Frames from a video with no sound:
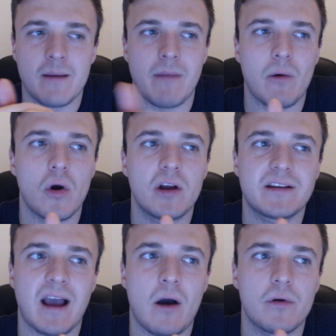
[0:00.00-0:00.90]
my word
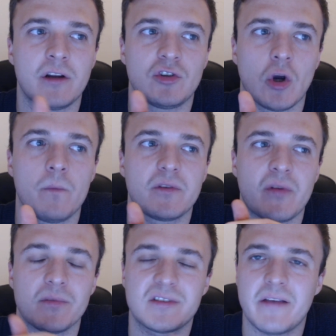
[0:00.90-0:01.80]
count had jumped
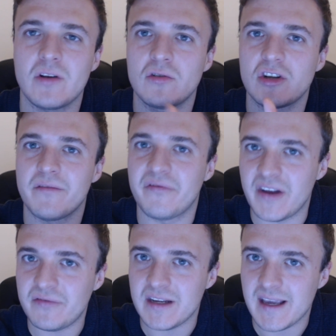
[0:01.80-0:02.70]
from
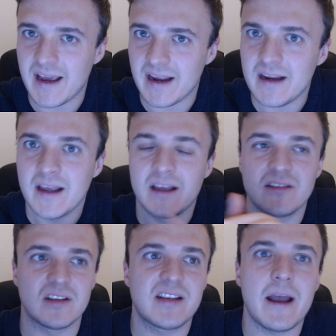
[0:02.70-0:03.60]
750K
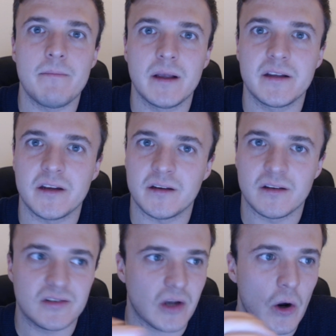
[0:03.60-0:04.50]
to 10 million.
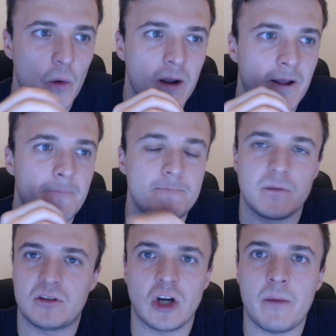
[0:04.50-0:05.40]
So,
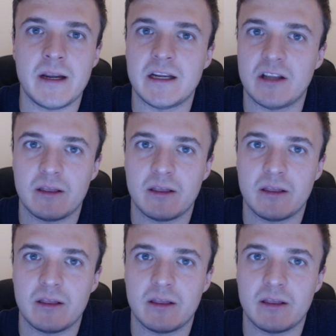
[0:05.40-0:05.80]
do you know what I mean?